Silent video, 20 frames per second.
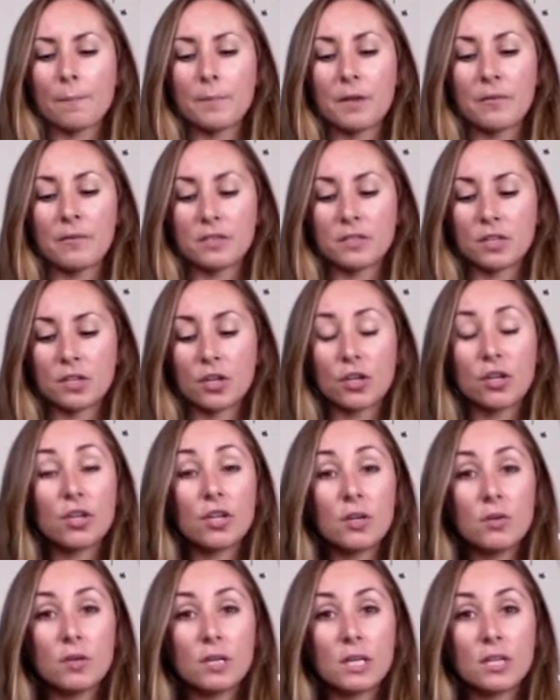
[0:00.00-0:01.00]
If it's an
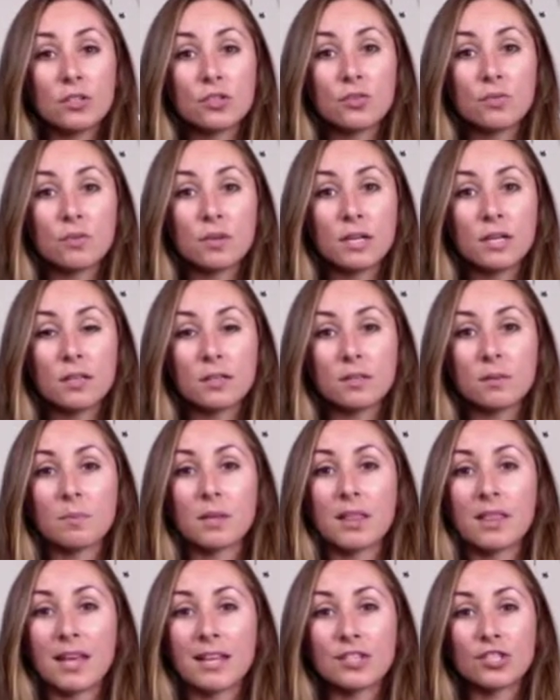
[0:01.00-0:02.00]
acute injury,
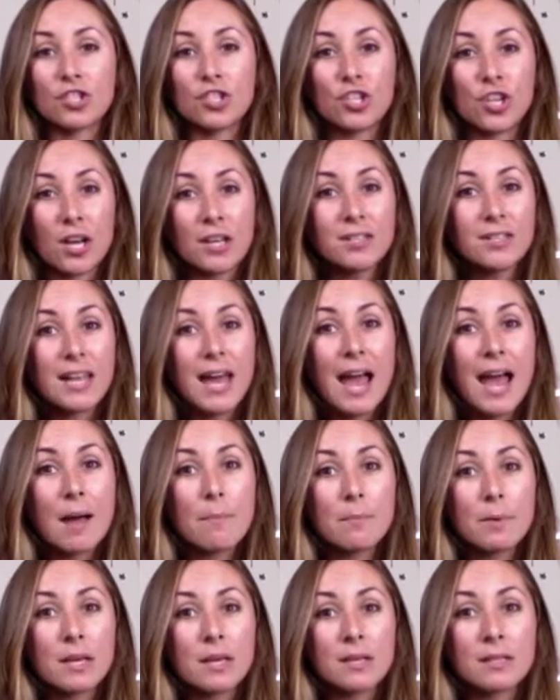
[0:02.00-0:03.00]
something that just
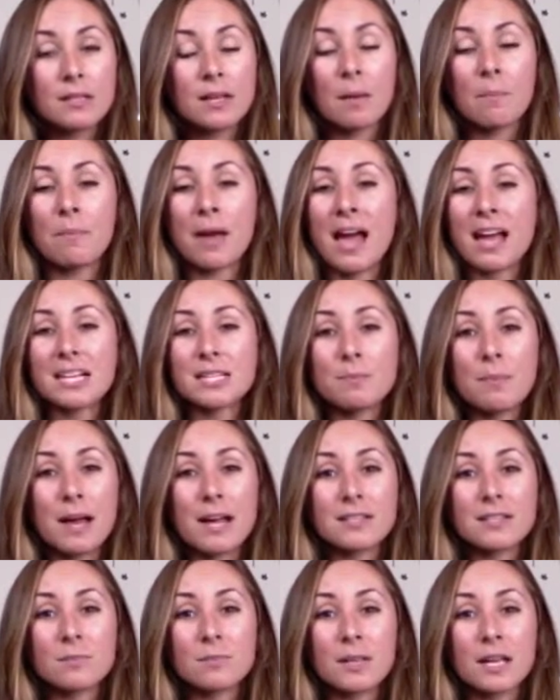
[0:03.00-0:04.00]
happened, a back
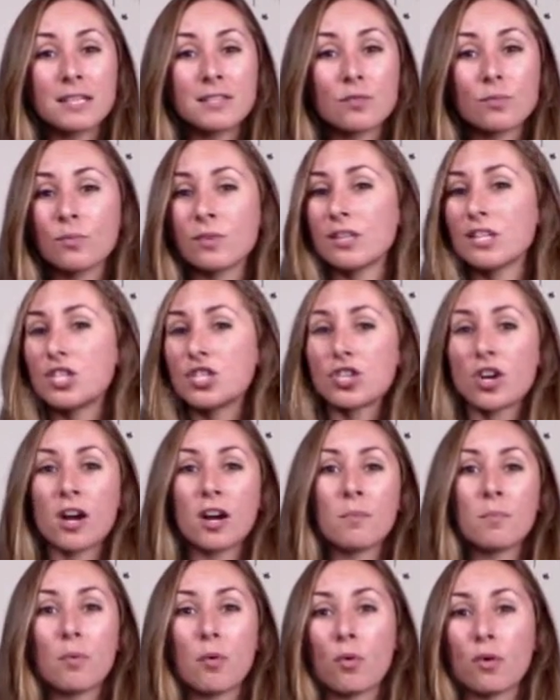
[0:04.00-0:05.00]
spasm that's really
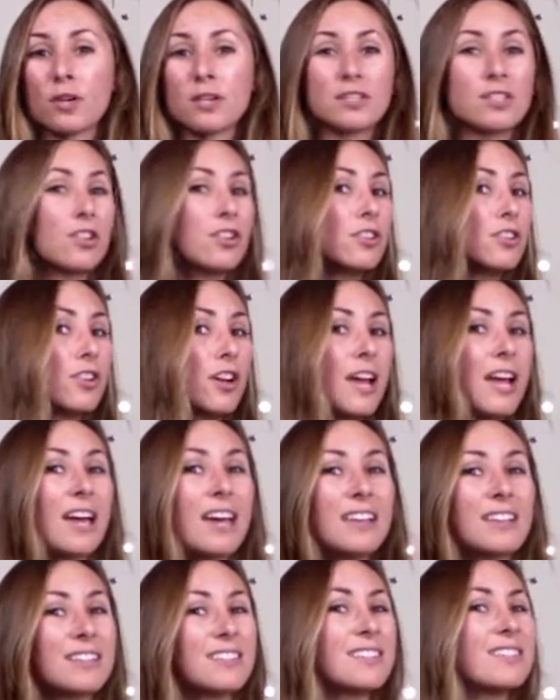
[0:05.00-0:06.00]
sharp, or you turn your
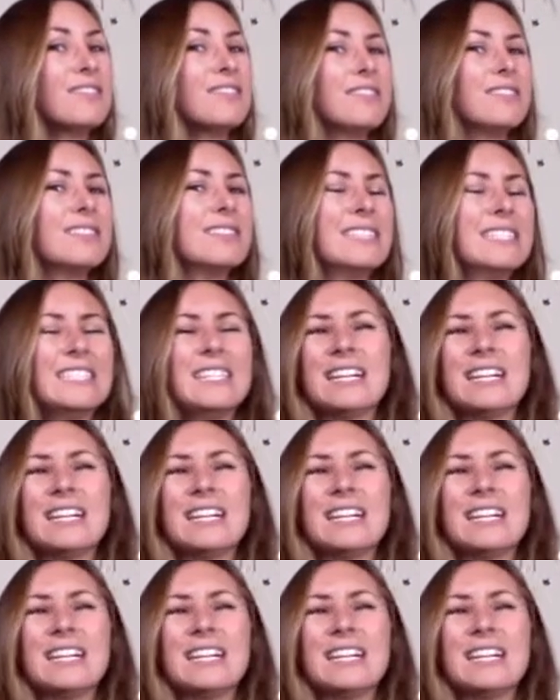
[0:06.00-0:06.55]
head and ooh,